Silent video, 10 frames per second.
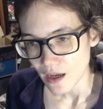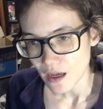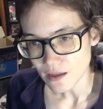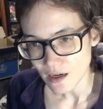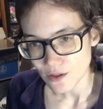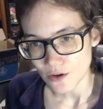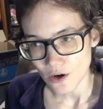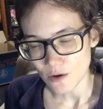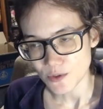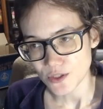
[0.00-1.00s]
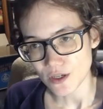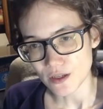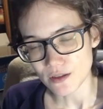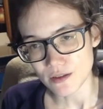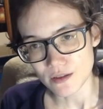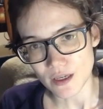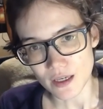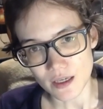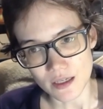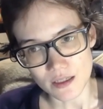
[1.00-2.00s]
another option
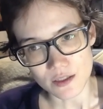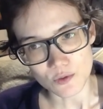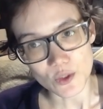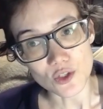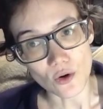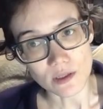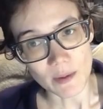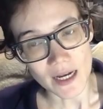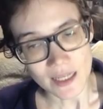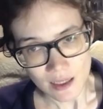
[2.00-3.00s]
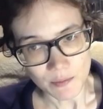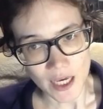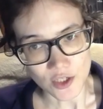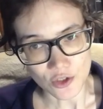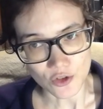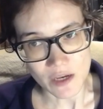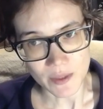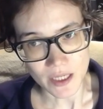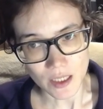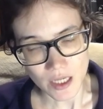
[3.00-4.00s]
is, we talked about inpatient
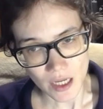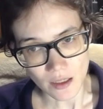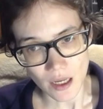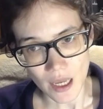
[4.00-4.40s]
treatment again.